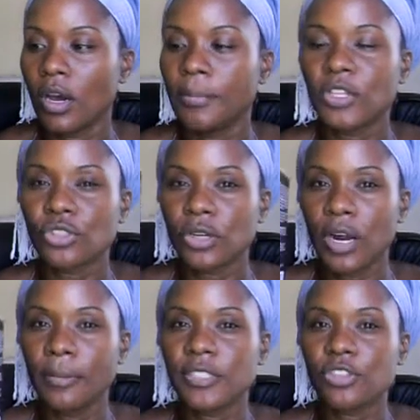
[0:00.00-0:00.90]
I'm not sure
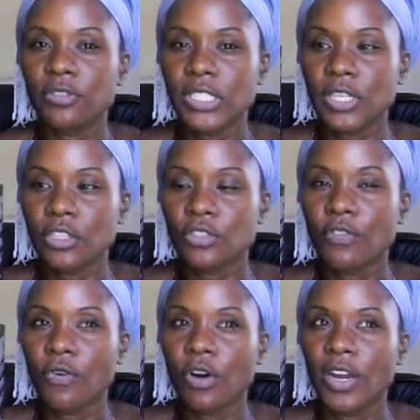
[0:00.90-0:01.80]
how much it retails
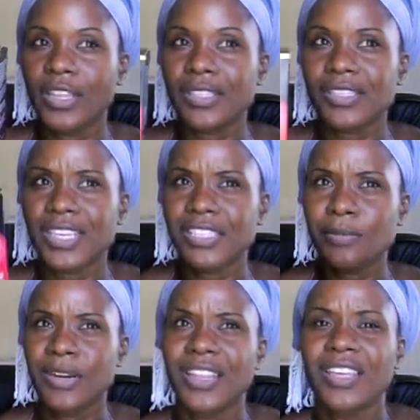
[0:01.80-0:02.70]
for in the States,
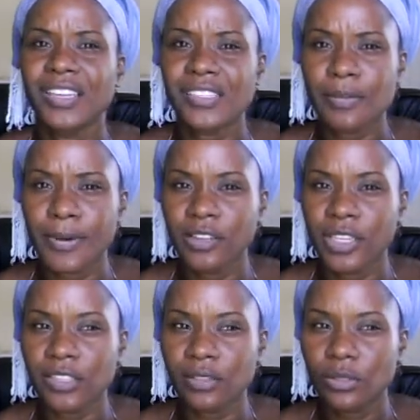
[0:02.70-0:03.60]
but I think it's about
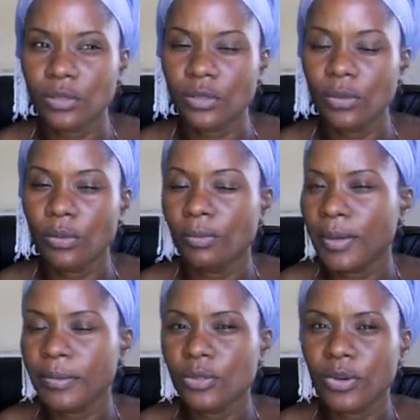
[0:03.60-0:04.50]
like
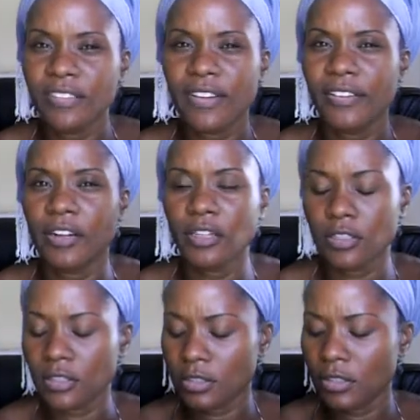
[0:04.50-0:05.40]
maybe
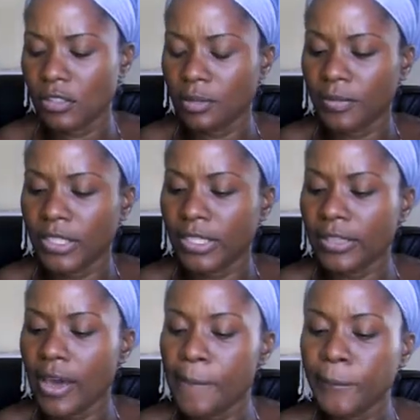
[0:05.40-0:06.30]
$25 or something like
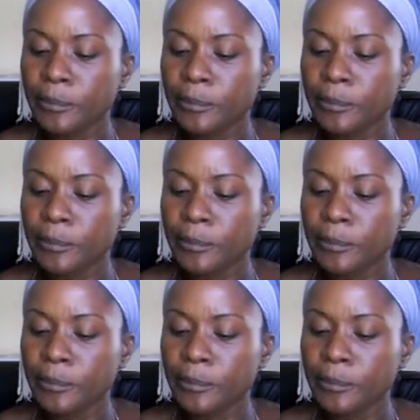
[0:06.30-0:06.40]
that.